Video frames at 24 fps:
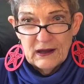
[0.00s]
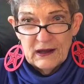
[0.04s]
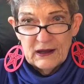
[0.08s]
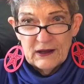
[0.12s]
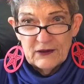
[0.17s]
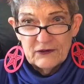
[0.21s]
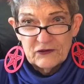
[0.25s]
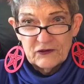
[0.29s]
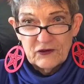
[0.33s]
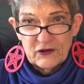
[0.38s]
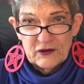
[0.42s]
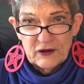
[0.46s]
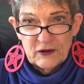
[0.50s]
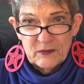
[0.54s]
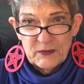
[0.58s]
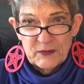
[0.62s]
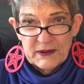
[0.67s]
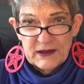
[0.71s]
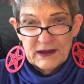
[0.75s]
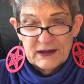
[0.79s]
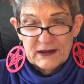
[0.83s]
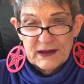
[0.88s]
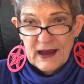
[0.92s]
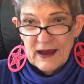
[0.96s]
is going to
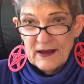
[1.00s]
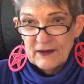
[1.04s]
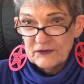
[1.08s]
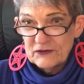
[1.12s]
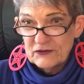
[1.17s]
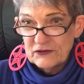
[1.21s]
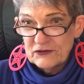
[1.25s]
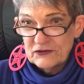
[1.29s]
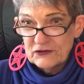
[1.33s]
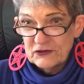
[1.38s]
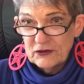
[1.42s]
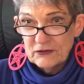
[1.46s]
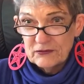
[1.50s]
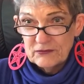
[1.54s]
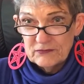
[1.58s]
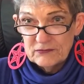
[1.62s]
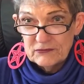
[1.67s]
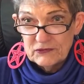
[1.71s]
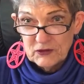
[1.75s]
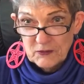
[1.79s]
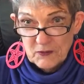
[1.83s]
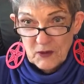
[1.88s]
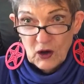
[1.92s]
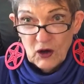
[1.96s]
be announced
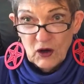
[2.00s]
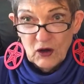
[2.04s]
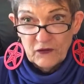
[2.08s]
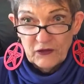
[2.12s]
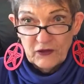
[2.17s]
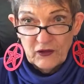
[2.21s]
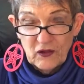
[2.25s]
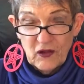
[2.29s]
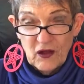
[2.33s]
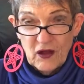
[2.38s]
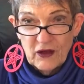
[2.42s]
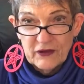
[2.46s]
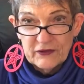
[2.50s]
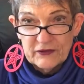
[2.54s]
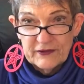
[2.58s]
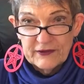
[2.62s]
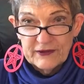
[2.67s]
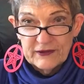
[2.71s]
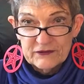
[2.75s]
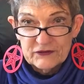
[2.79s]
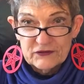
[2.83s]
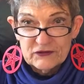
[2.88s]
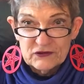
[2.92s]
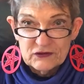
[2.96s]
tomorrow, the long
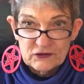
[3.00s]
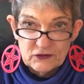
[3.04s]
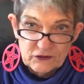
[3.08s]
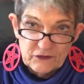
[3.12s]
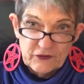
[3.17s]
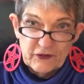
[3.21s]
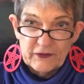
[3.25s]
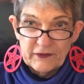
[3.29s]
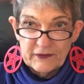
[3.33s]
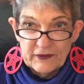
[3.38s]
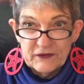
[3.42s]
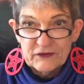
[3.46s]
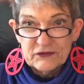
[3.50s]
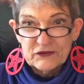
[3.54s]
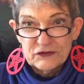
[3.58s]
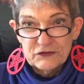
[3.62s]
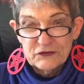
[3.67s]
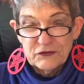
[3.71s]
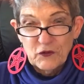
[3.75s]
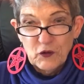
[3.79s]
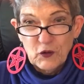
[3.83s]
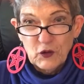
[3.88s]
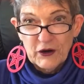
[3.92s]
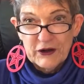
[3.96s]
list or the
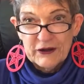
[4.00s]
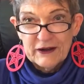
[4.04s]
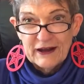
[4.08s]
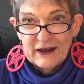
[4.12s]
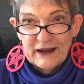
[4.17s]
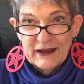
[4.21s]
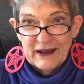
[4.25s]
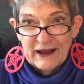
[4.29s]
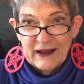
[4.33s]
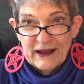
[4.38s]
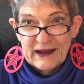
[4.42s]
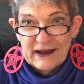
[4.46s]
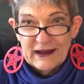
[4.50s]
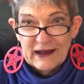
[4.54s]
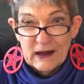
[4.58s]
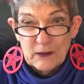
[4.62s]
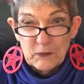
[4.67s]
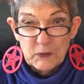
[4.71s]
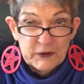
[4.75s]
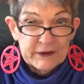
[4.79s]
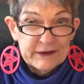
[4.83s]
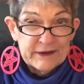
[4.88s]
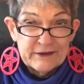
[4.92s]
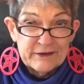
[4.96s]
list for it. And I'm
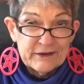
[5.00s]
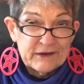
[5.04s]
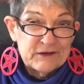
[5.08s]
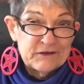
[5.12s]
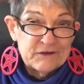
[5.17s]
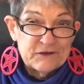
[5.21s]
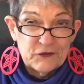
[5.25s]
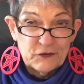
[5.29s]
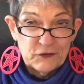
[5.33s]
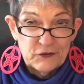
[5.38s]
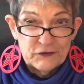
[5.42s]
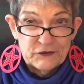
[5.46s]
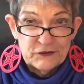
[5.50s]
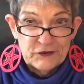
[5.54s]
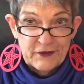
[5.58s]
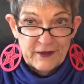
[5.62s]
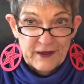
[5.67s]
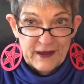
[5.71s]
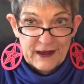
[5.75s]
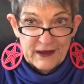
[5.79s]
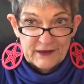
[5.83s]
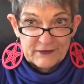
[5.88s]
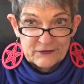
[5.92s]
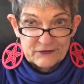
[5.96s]
really looking forward to
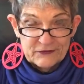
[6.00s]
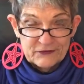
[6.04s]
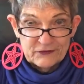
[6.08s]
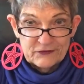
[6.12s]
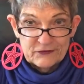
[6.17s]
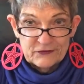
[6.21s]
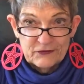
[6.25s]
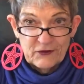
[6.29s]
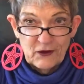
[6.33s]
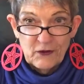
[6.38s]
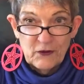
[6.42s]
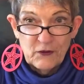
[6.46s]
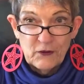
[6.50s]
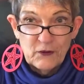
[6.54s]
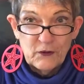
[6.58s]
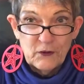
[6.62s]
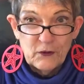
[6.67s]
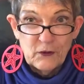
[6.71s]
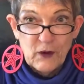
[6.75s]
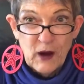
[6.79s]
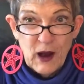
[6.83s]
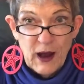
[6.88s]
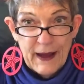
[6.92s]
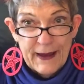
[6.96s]
that.
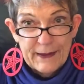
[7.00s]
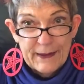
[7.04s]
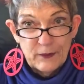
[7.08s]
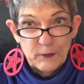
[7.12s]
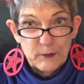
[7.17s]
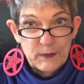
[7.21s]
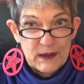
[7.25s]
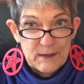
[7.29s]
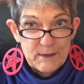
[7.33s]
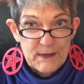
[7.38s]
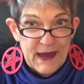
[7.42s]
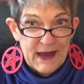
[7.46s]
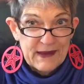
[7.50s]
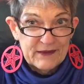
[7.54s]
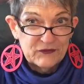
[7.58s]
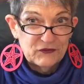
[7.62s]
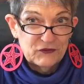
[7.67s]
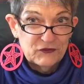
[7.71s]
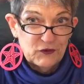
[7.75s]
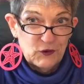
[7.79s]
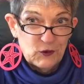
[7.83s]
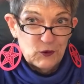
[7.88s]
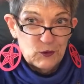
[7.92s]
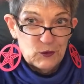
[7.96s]
So I'll be back
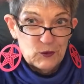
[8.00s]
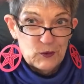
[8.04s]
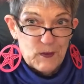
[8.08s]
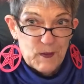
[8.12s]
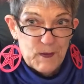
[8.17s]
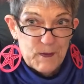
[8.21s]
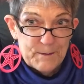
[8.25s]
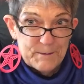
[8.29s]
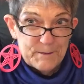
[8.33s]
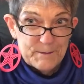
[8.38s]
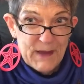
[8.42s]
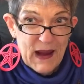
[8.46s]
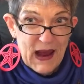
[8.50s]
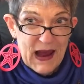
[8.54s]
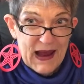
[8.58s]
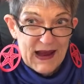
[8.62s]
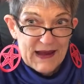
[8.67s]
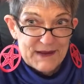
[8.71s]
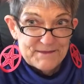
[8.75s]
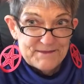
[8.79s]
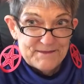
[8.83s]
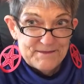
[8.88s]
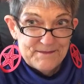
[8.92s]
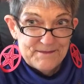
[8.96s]
soon.
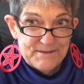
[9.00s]
Bye.